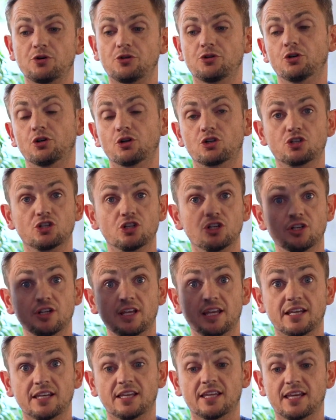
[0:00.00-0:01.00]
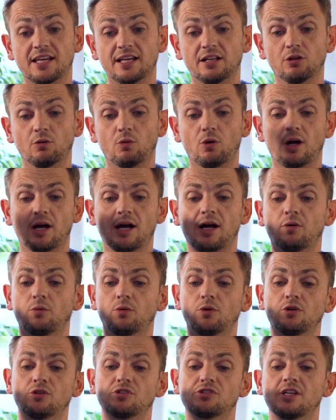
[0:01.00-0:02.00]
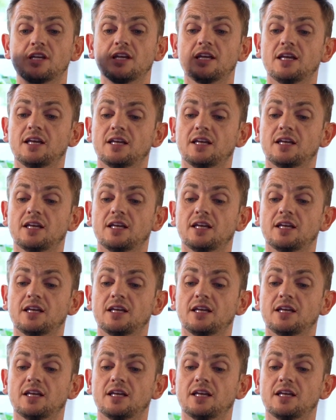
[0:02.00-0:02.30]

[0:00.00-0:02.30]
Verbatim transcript: production in kilowatt hours.